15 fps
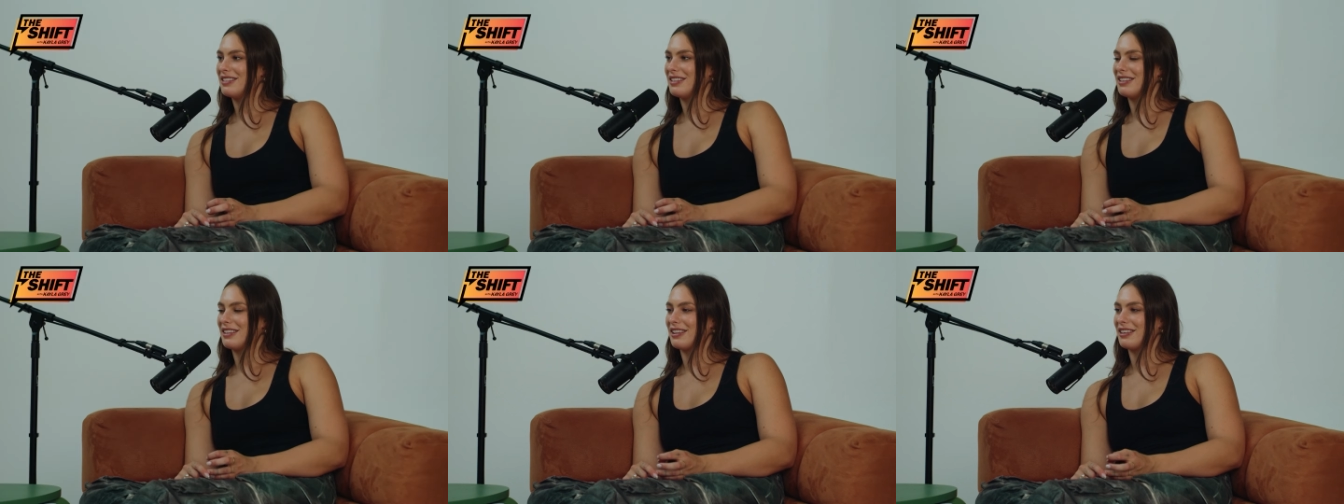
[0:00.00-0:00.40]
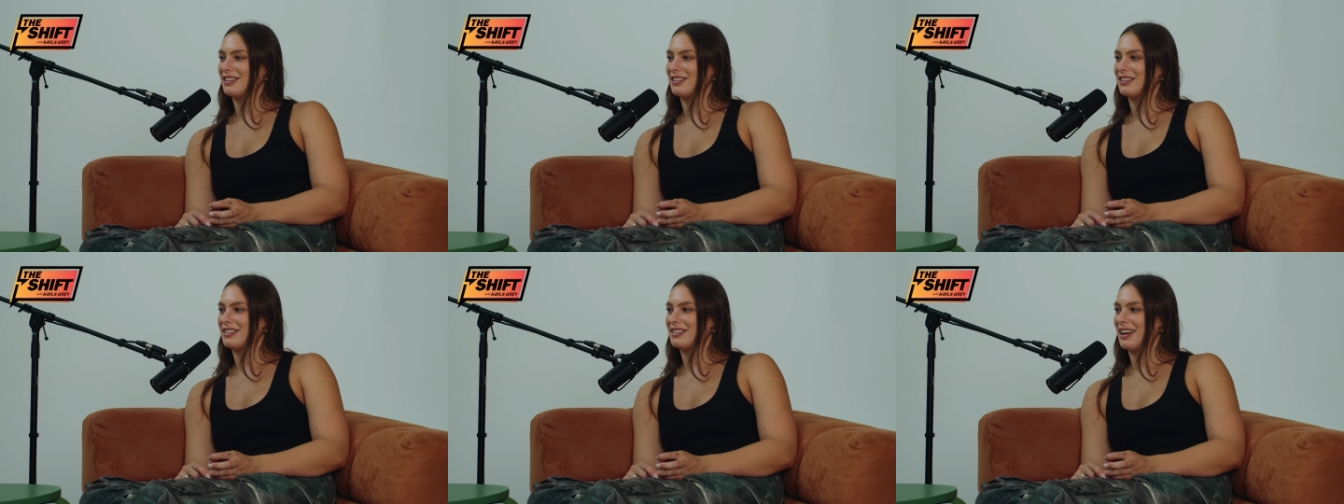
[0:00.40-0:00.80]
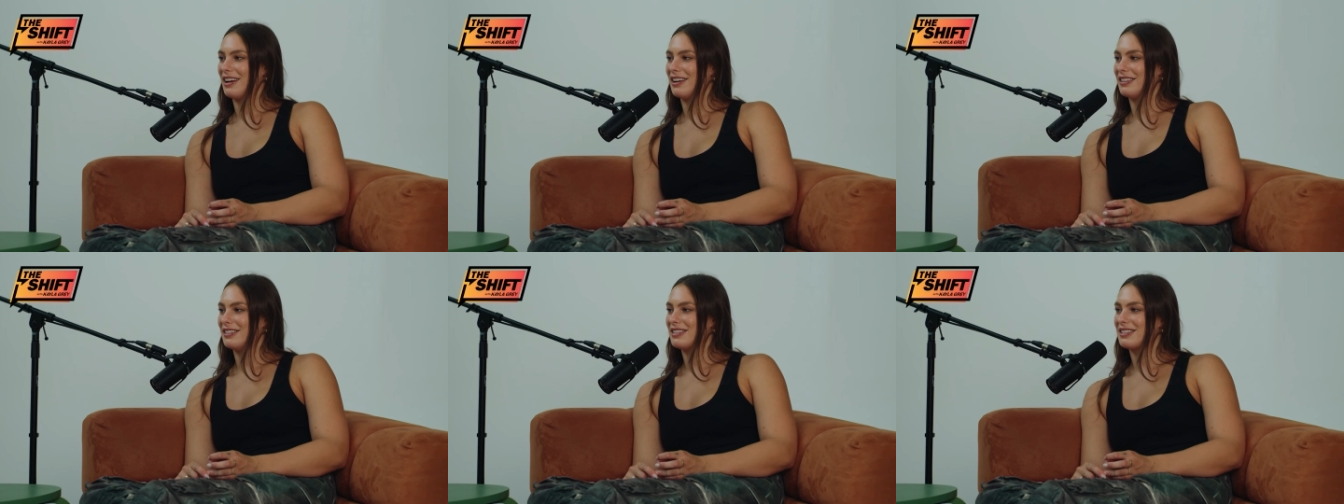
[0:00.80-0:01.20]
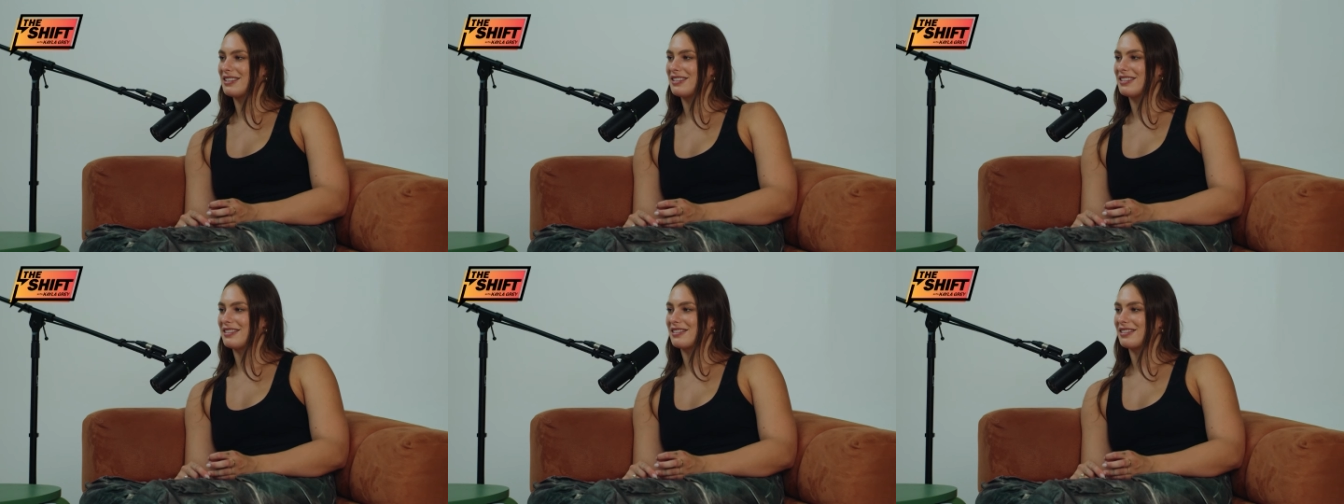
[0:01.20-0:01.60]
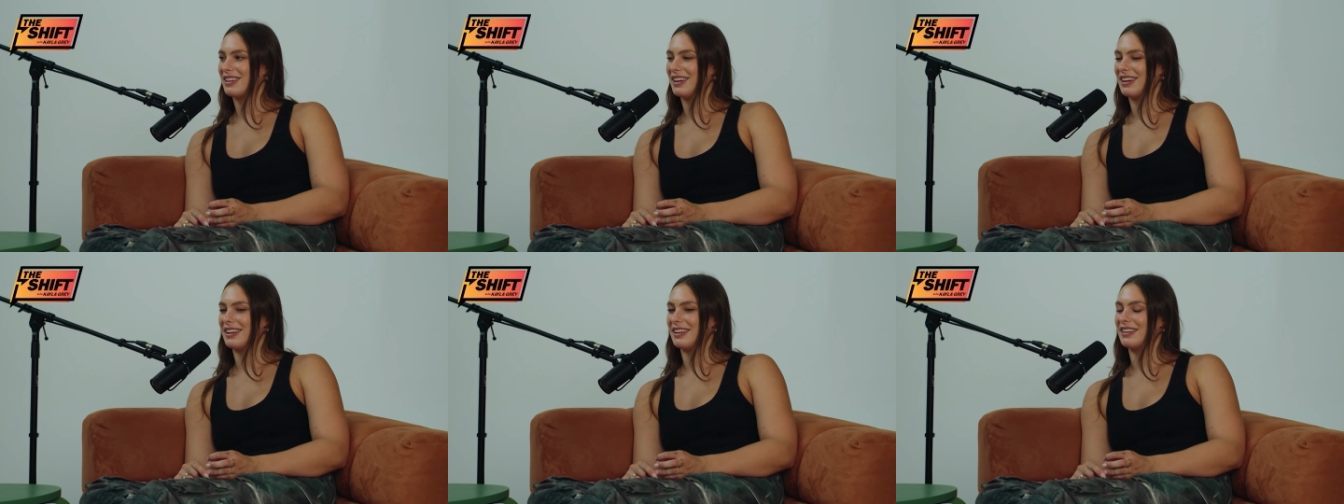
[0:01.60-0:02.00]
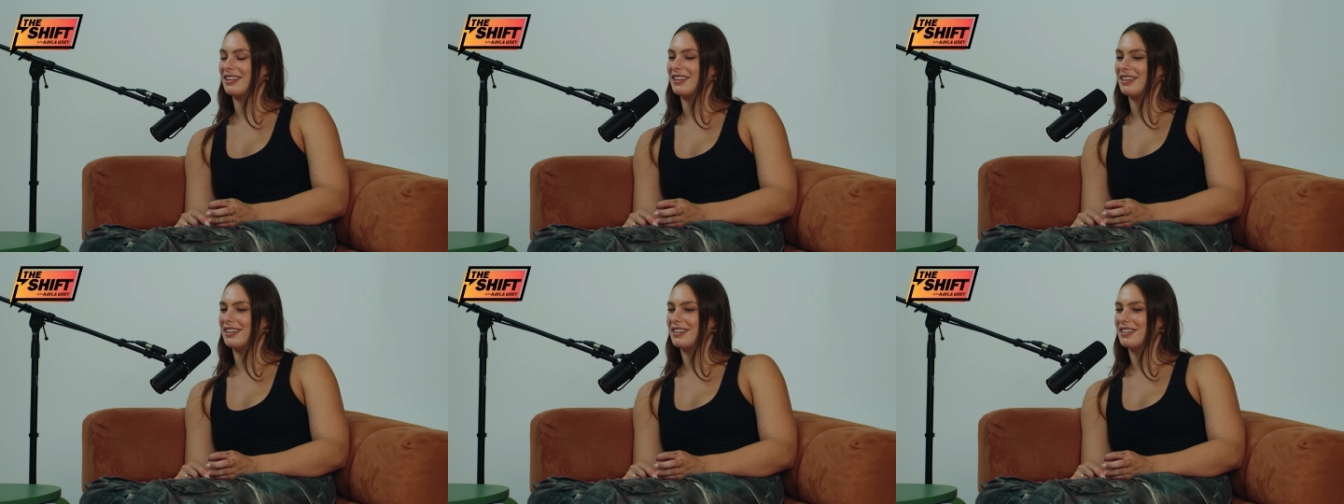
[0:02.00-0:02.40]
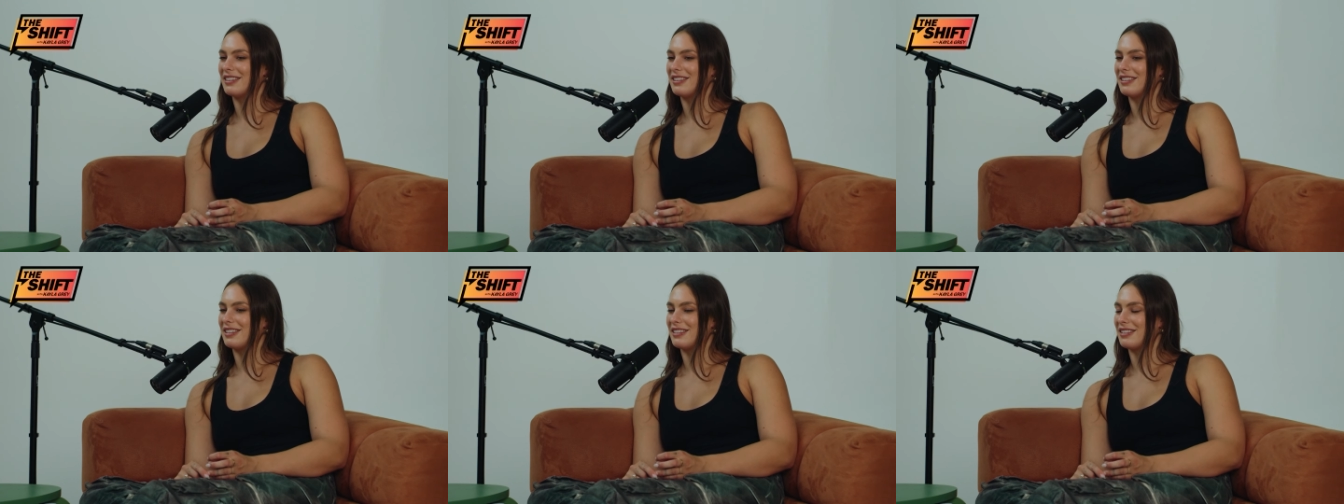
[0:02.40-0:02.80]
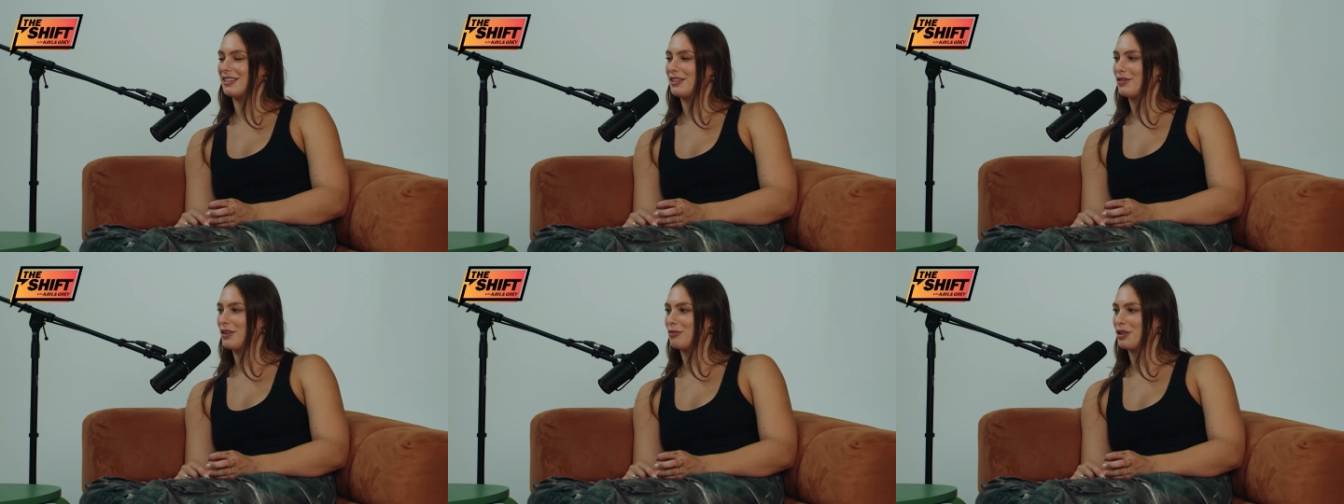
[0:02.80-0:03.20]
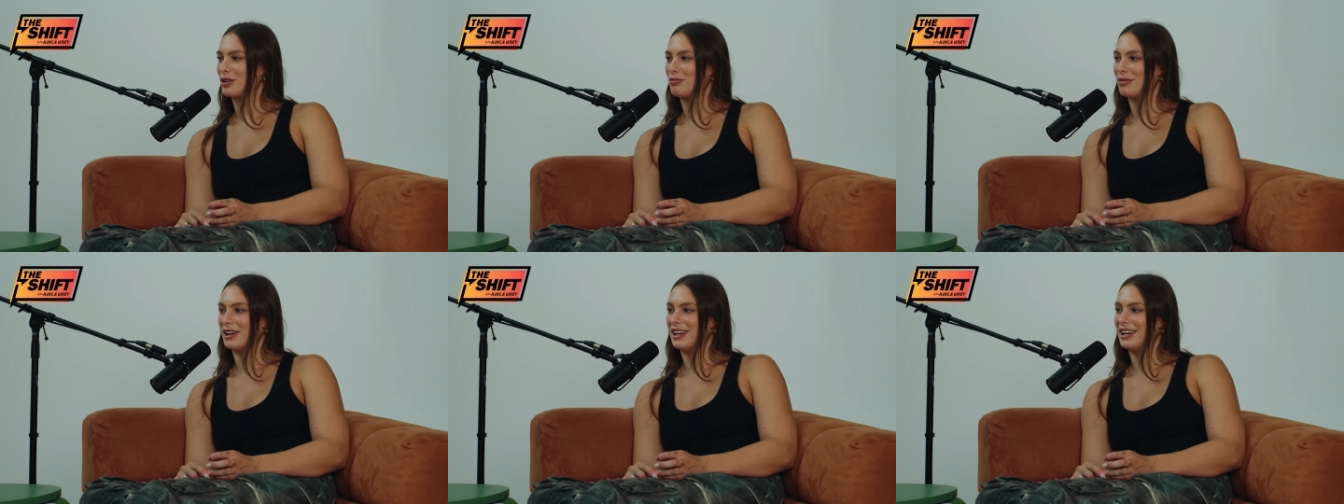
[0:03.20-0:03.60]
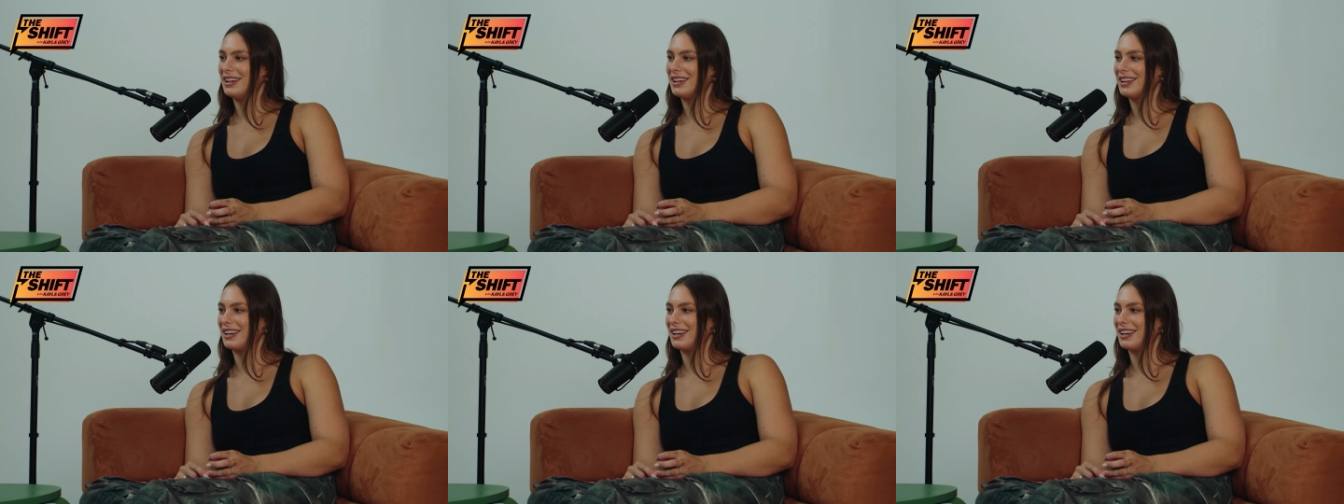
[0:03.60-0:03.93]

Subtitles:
and little tests and to see if I'm going to break.